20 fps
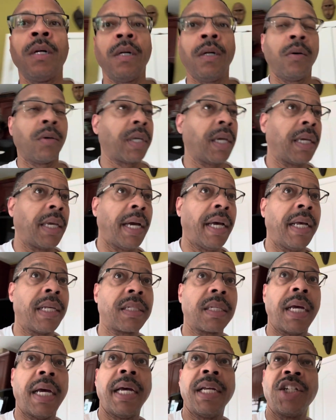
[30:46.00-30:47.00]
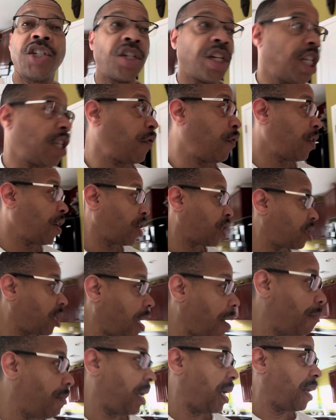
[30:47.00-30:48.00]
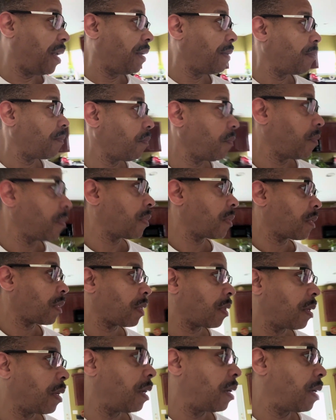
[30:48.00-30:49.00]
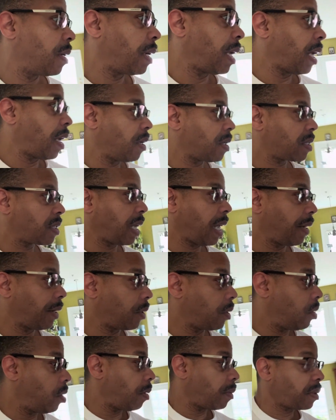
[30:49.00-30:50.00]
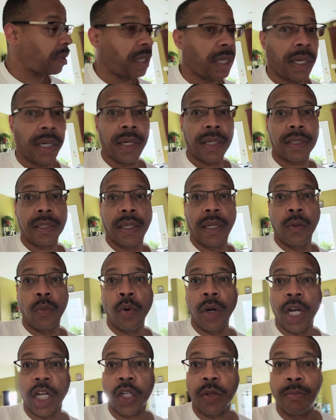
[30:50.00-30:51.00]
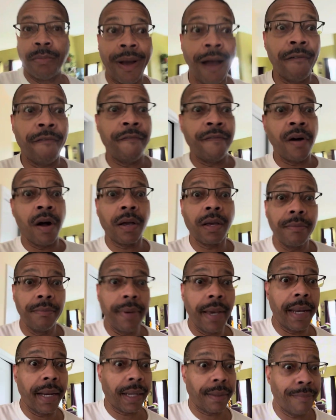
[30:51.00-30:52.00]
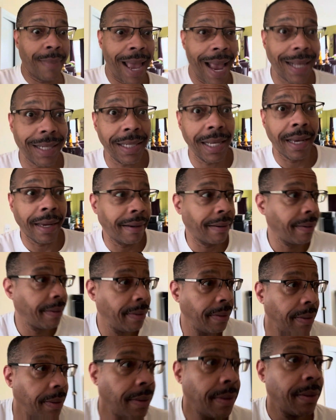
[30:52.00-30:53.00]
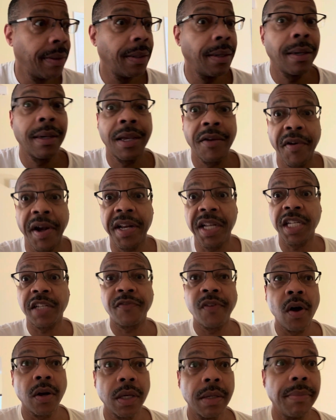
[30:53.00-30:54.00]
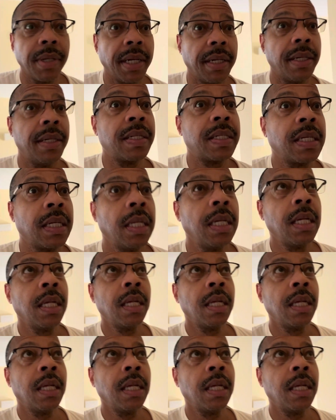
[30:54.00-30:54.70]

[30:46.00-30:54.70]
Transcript: Okay, guys, I just finished that meeting. Now it's time to go upstairs and wash my funkabatic backside. Get rid of this funkabities